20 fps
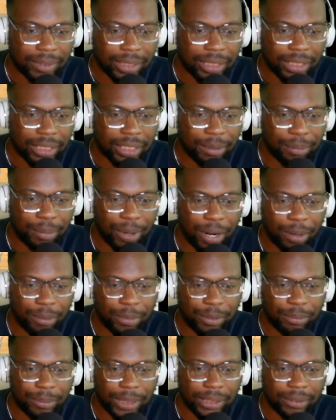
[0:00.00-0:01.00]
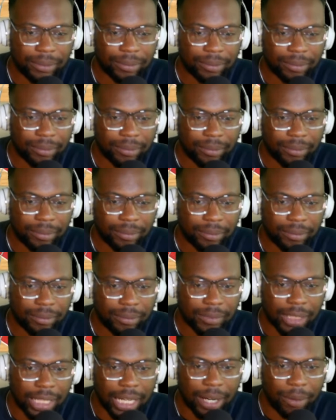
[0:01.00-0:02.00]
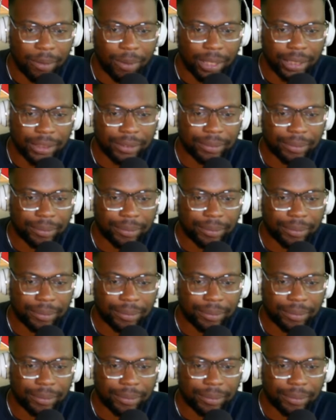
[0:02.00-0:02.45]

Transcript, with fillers: The ball movement and one.